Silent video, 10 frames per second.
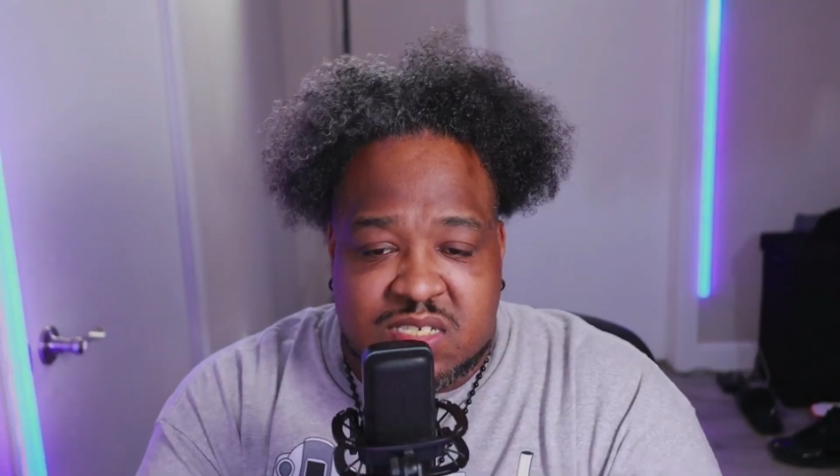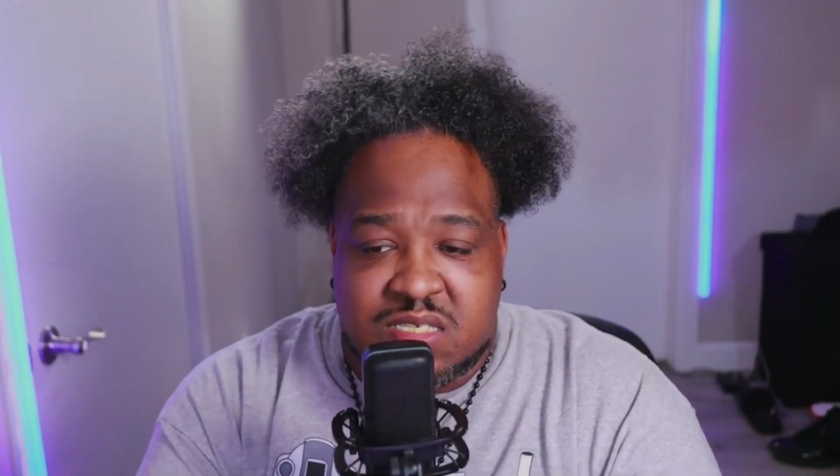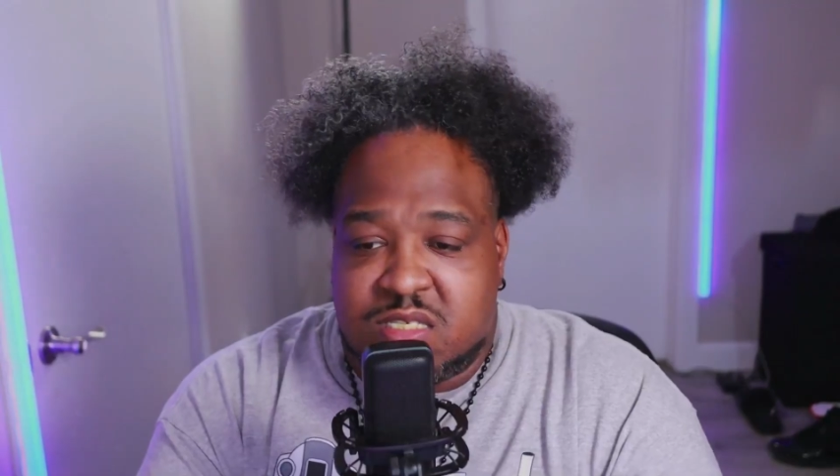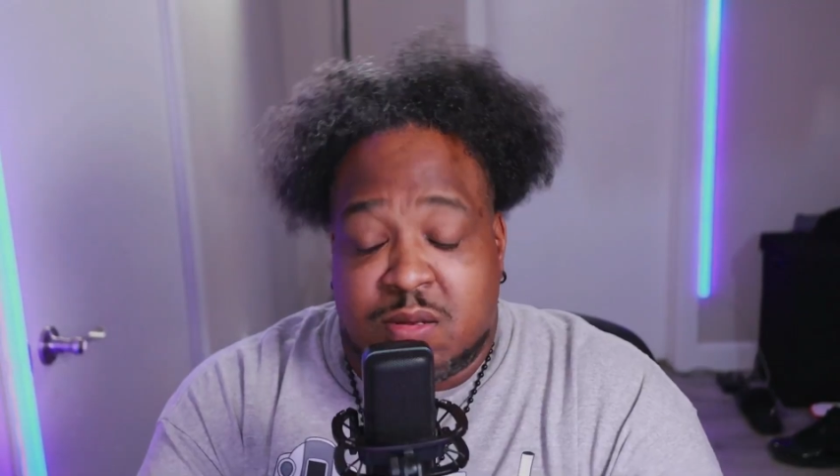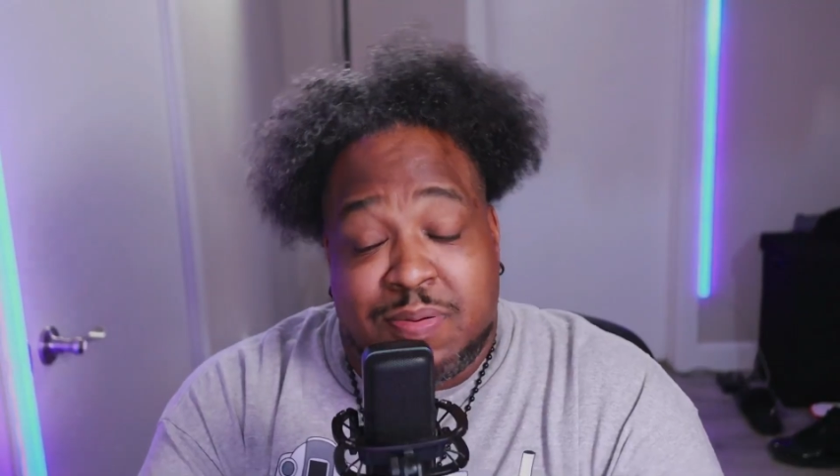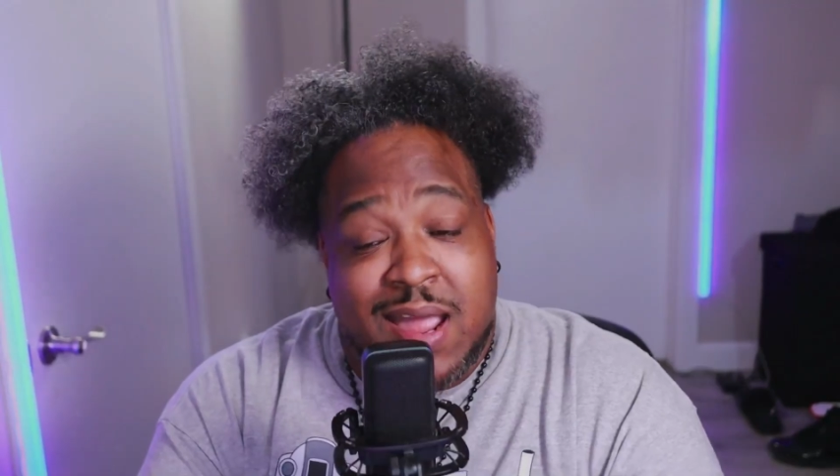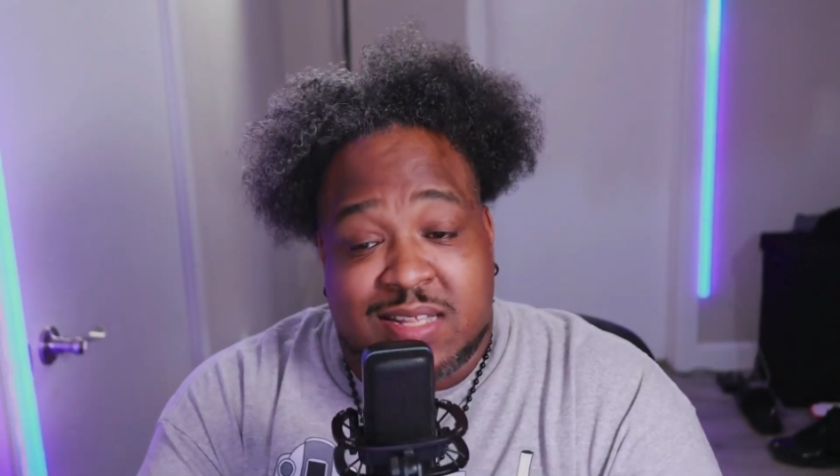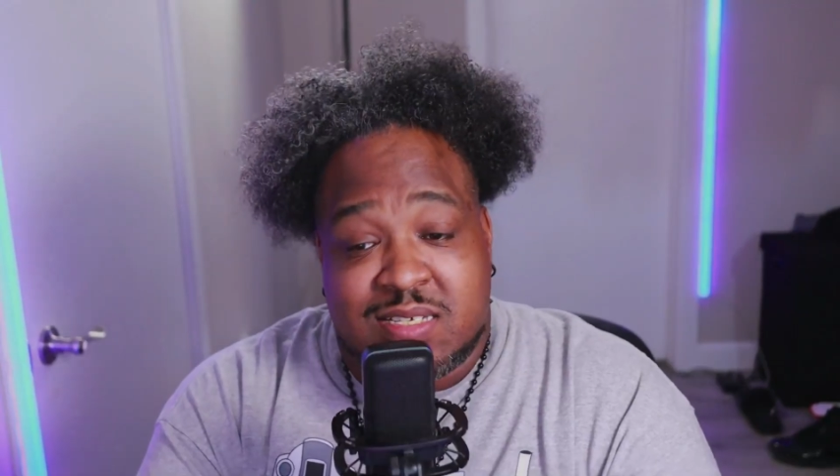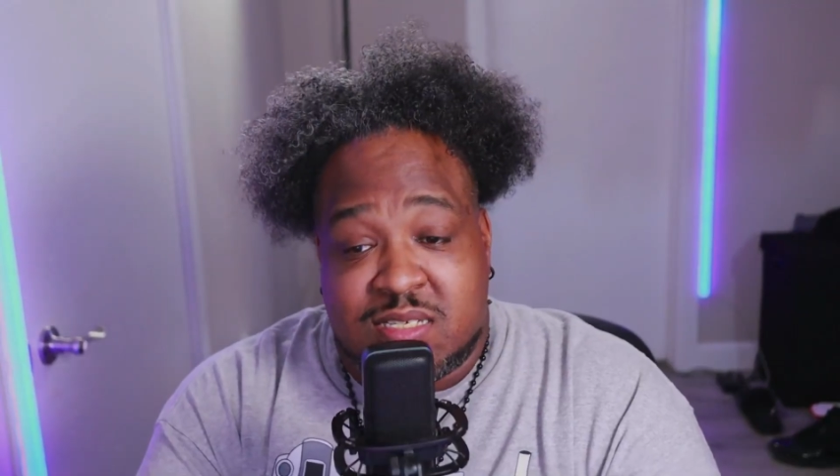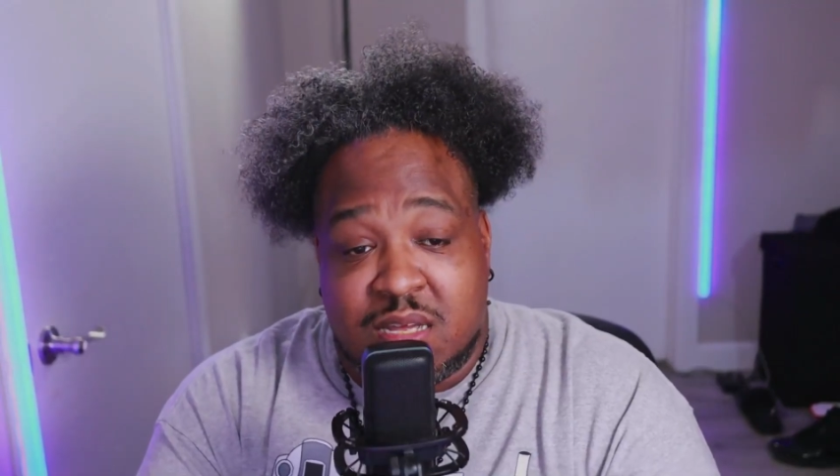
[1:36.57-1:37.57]
is just a
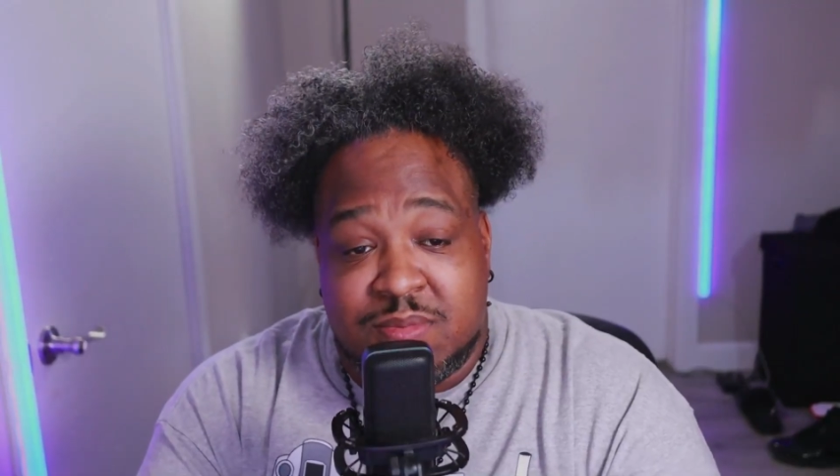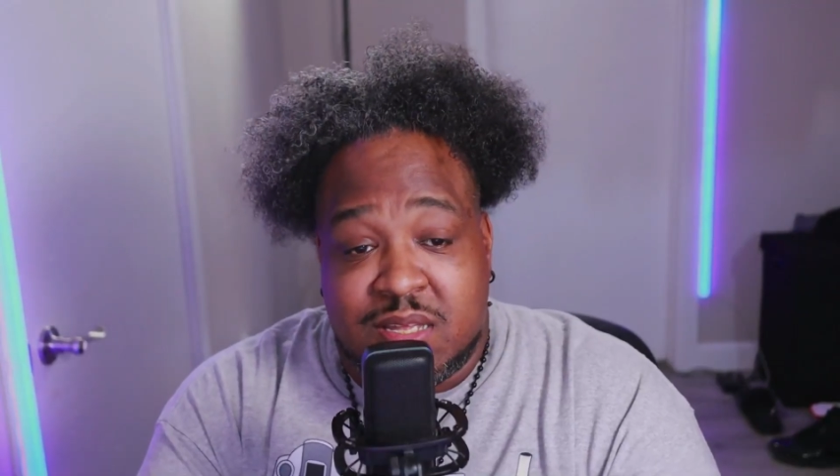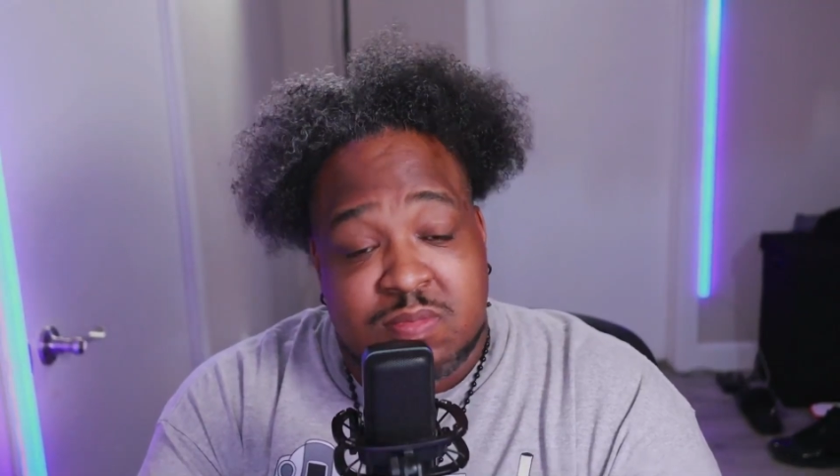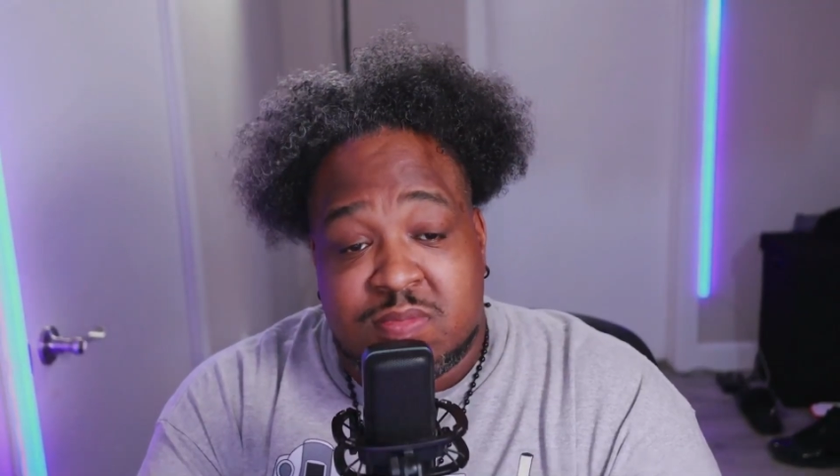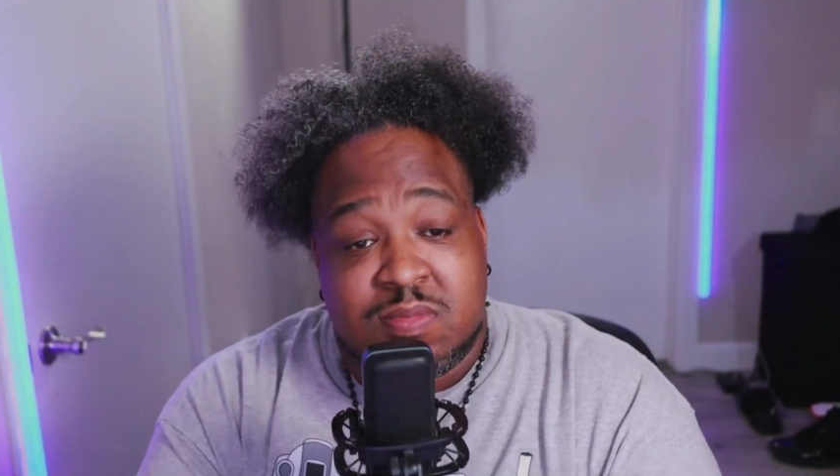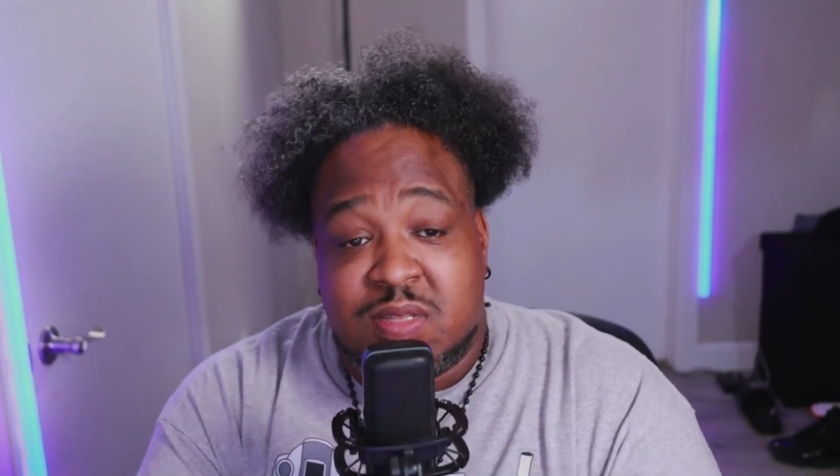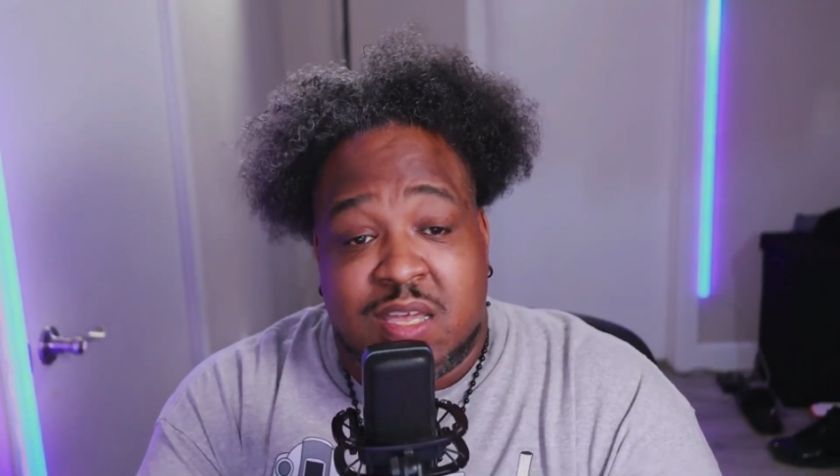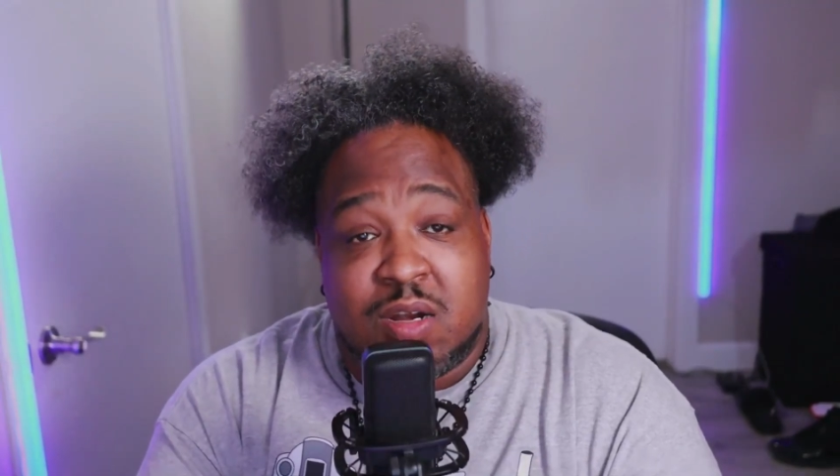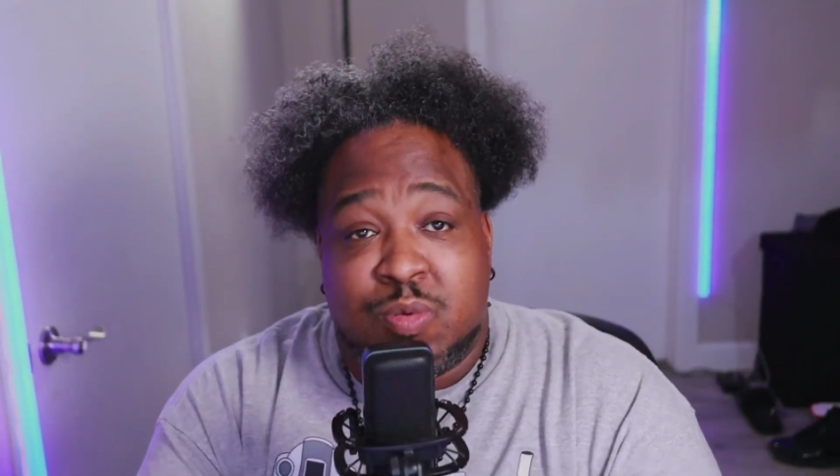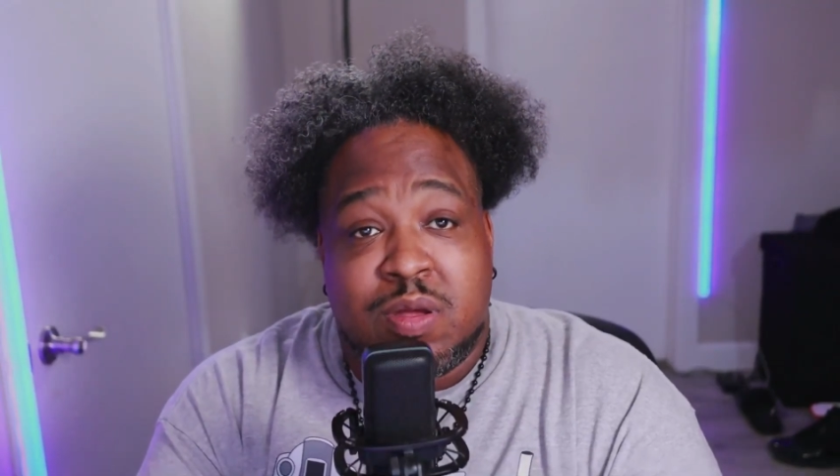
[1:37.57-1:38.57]
practice dummy.
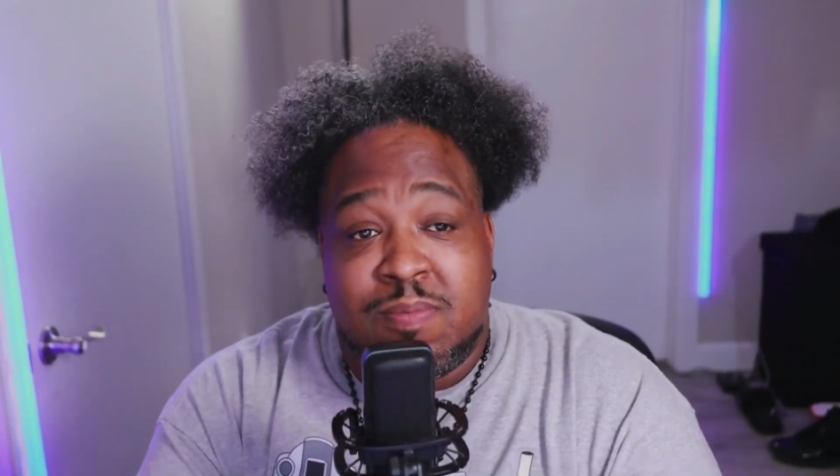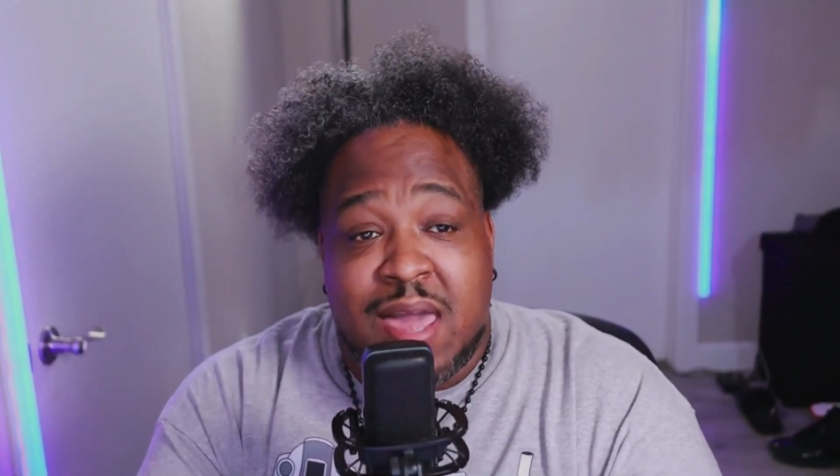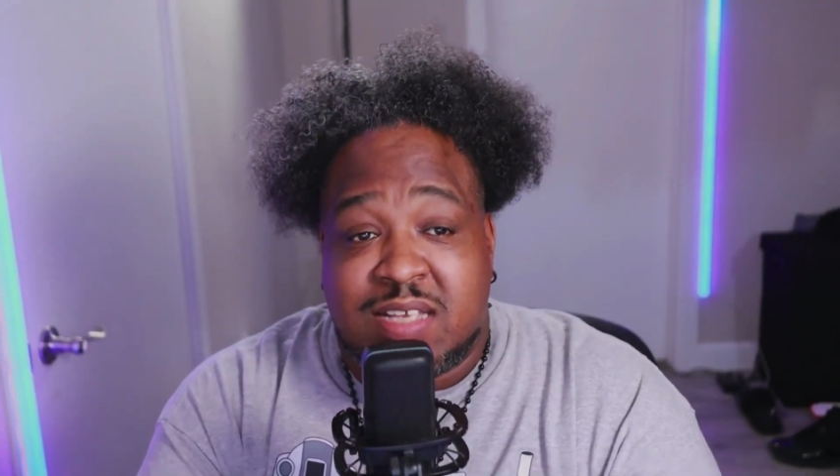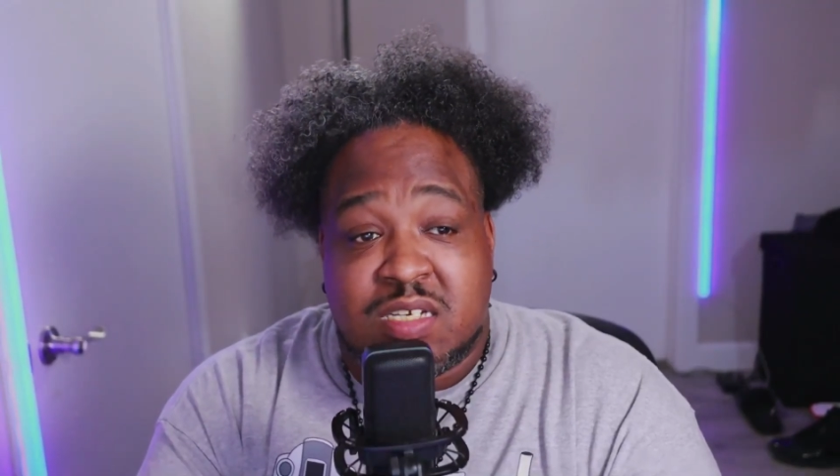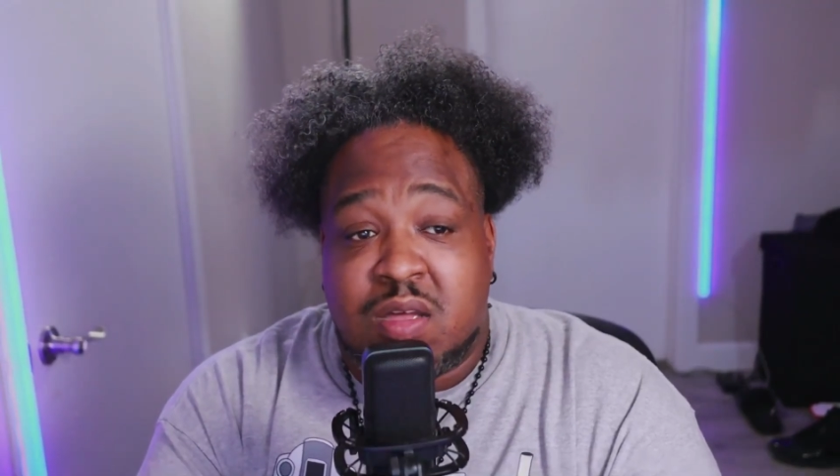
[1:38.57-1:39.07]
In a real match,